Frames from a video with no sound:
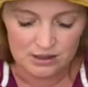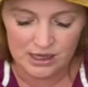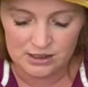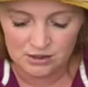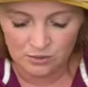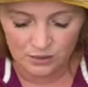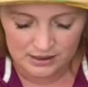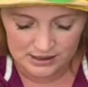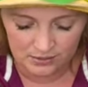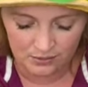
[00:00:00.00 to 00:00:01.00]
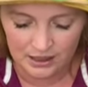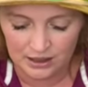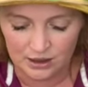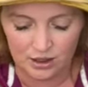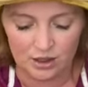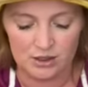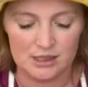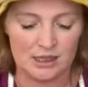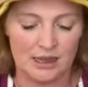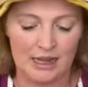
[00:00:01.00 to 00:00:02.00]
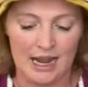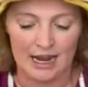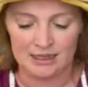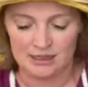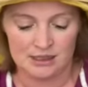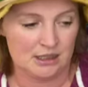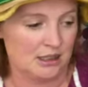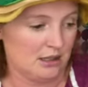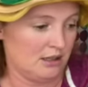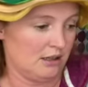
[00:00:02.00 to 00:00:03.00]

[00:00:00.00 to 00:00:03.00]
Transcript: These are the ones that we learned last